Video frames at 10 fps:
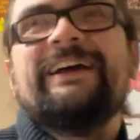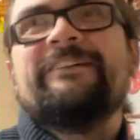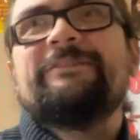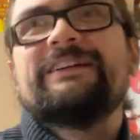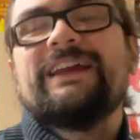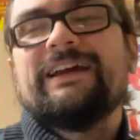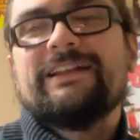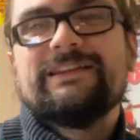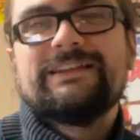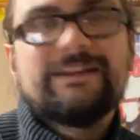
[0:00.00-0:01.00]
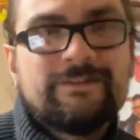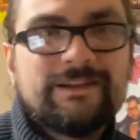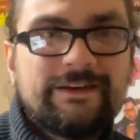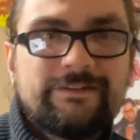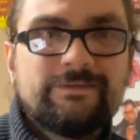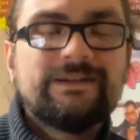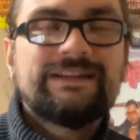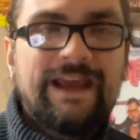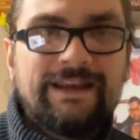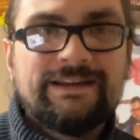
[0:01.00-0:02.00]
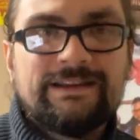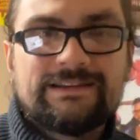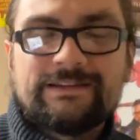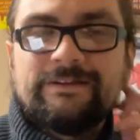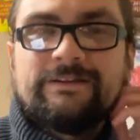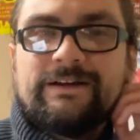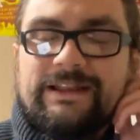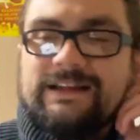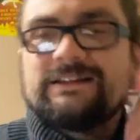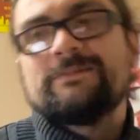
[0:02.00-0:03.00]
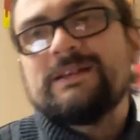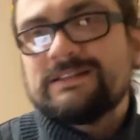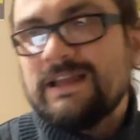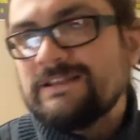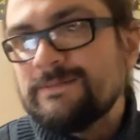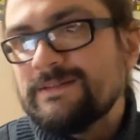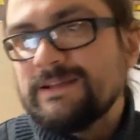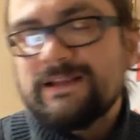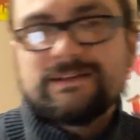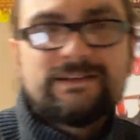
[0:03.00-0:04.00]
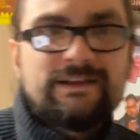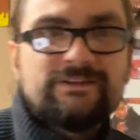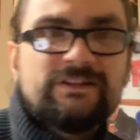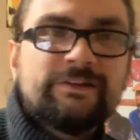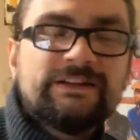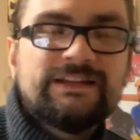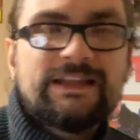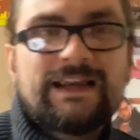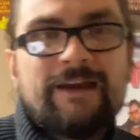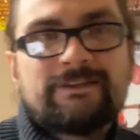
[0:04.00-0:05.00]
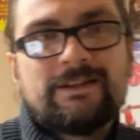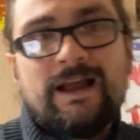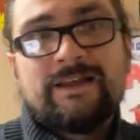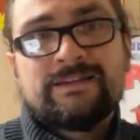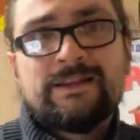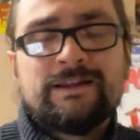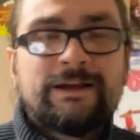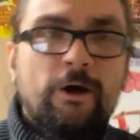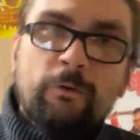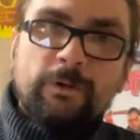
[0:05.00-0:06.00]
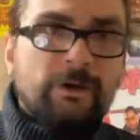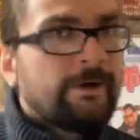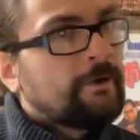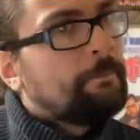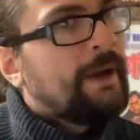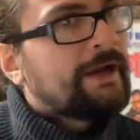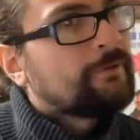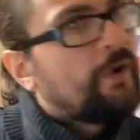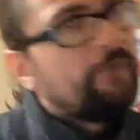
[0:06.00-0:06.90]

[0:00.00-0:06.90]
But yeah, they don't let her do attendance, so that doesn't make sense to me. It's like, she only did like half the class, and they're like, oh, we're going to go back to our